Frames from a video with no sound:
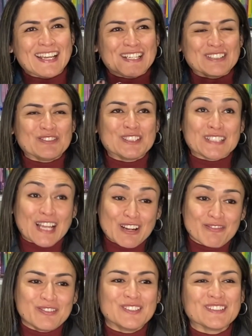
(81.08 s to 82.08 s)
Cell
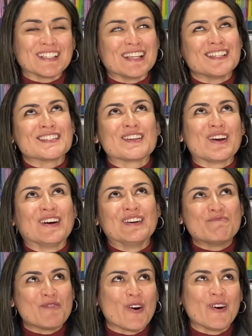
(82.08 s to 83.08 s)
phone is
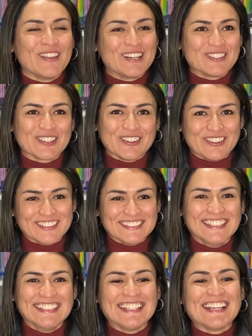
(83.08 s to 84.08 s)
other goal,
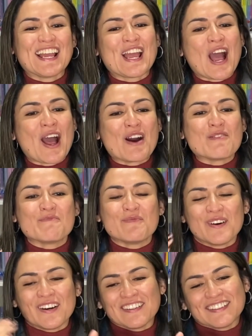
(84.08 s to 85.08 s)

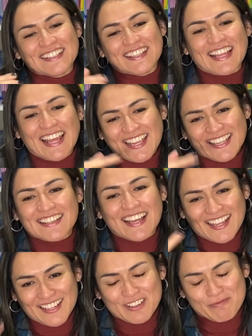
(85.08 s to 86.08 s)
but day
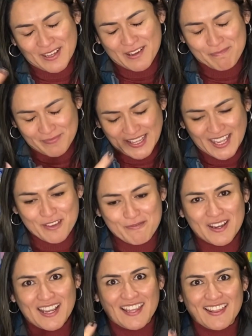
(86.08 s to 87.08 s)

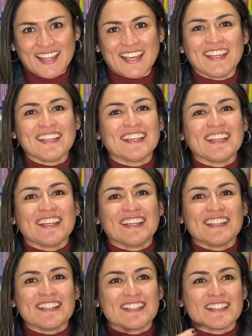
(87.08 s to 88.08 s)
by day
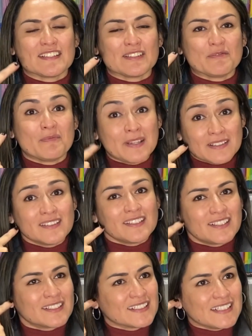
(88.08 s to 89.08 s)
is better
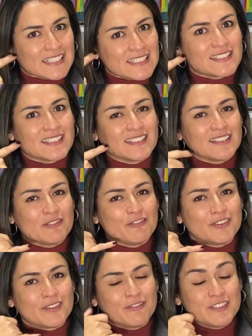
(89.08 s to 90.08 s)
listen for
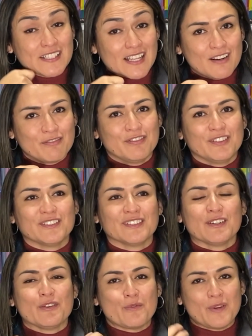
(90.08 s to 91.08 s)
cell phone
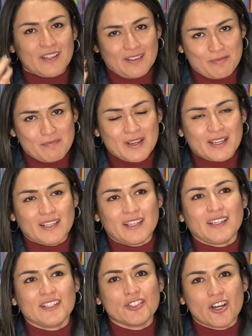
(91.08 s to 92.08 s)
with my
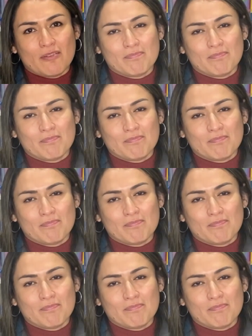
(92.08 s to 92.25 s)
job.